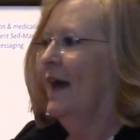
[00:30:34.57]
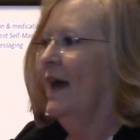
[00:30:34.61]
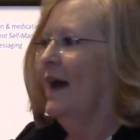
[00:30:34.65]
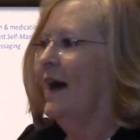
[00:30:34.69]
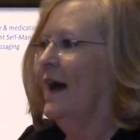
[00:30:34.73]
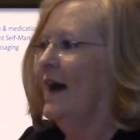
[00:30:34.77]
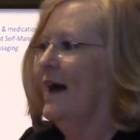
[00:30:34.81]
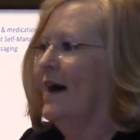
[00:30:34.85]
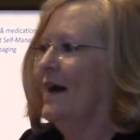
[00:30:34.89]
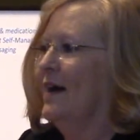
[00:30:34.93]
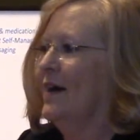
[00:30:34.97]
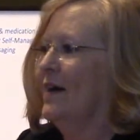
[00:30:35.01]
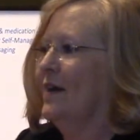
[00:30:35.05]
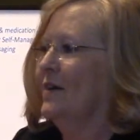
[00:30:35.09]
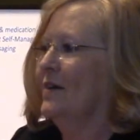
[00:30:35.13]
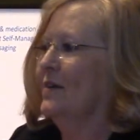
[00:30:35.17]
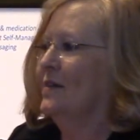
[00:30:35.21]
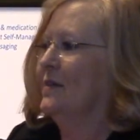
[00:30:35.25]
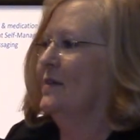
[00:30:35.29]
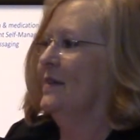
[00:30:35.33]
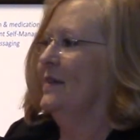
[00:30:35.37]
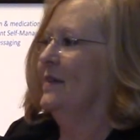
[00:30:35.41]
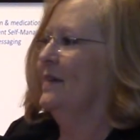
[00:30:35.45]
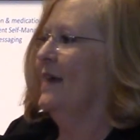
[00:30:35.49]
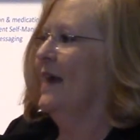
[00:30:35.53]

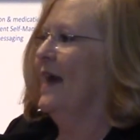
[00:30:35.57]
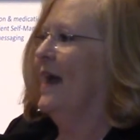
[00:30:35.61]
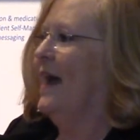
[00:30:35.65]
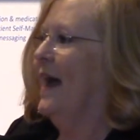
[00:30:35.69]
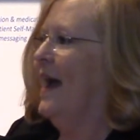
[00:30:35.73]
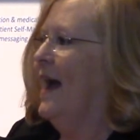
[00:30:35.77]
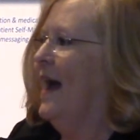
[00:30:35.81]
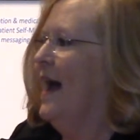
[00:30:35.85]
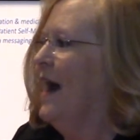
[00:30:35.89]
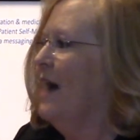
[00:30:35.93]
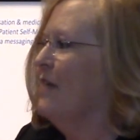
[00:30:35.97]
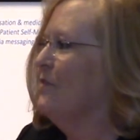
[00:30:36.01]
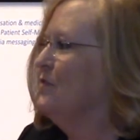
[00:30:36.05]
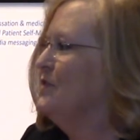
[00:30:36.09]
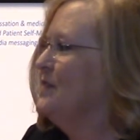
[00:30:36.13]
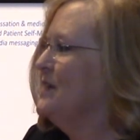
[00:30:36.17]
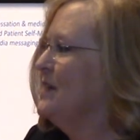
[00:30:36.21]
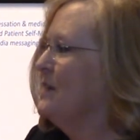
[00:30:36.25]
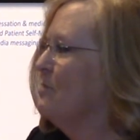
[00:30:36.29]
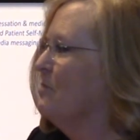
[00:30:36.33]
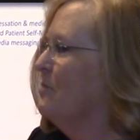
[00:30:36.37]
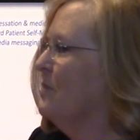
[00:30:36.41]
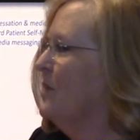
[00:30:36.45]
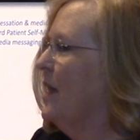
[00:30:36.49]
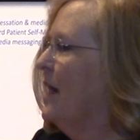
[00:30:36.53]
have
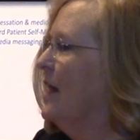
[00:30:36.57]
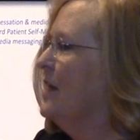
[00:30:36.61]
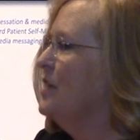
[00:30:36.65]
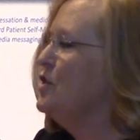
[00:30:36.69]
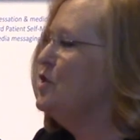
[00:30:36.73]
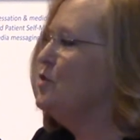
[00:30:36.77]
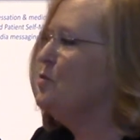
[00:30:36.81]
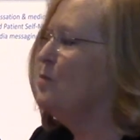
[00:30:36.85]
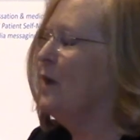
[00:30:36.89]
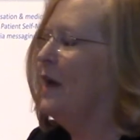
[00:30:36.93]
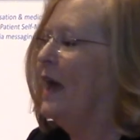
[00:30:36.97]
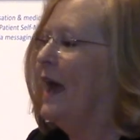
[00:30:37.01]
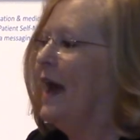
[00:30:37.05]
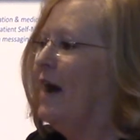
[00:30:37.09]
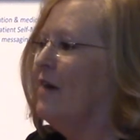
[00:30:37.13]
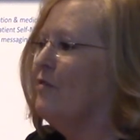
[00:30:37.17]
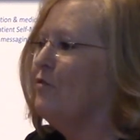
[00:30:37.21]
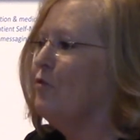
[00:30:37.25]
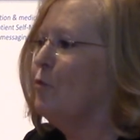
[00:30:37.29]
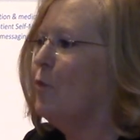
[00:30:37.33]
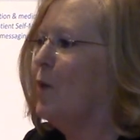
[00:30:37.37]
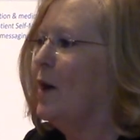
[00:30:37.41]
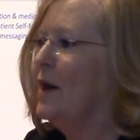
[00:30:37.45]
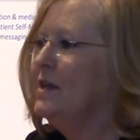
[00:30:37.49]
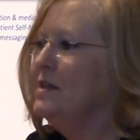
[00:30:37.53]
some lunch. We
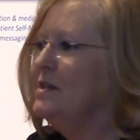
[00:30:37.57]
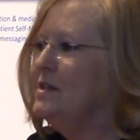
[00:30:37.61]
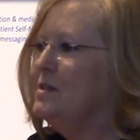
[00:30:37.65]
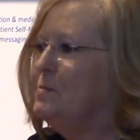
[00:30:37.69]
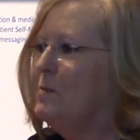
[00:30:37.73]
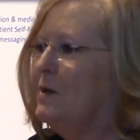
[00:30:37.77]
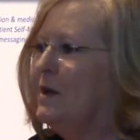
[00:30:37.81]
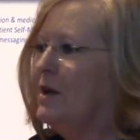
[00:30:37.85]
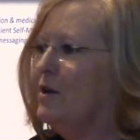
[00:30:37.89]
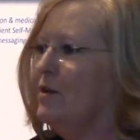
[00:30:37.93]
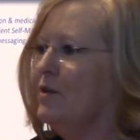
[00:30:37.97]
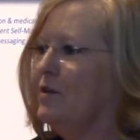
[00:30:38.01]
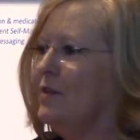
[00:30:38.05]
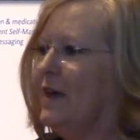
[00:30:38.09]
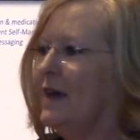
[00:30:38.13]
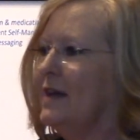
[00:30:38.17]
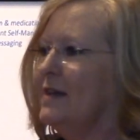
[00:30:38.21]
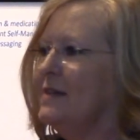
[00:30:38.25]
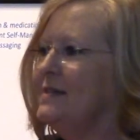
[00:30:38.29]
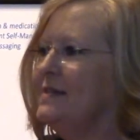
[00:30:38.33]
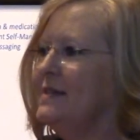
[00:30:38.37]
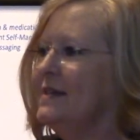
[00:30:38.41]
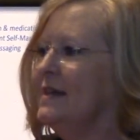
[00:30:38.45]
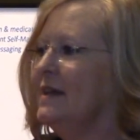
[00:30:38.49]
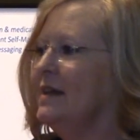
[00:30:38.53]
have one speaker
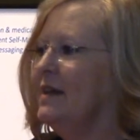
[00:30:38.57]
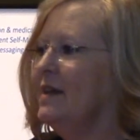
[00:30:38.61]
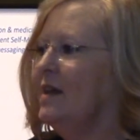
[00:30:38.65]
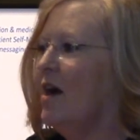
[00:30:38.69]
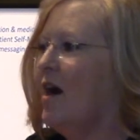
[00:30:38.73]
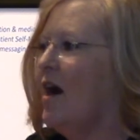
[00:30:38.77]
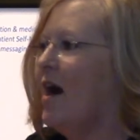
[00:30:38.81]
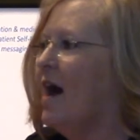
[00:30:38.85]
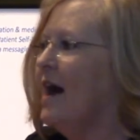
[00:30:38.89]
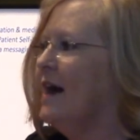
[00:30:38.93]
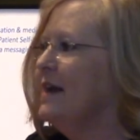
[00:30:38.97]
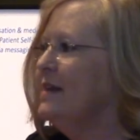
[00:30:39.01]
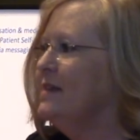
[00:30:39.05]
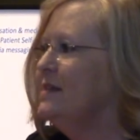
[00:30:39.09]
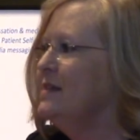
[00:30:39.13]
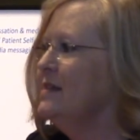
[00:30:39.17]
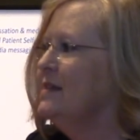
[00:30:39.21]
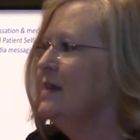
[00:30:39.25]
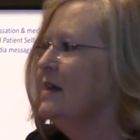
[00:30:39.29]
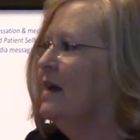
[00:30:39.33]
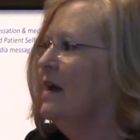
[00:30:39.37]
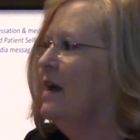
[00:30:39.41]
that did not,